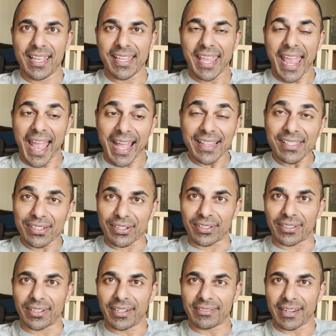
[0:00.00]

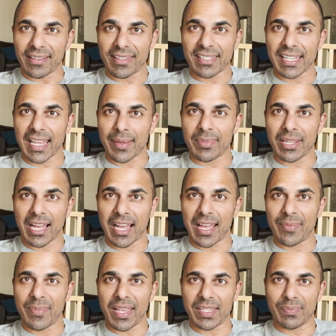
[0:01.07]
cancer around the same
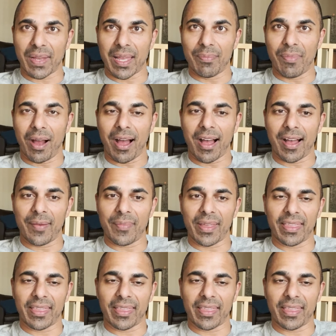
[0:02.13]
time as my mom.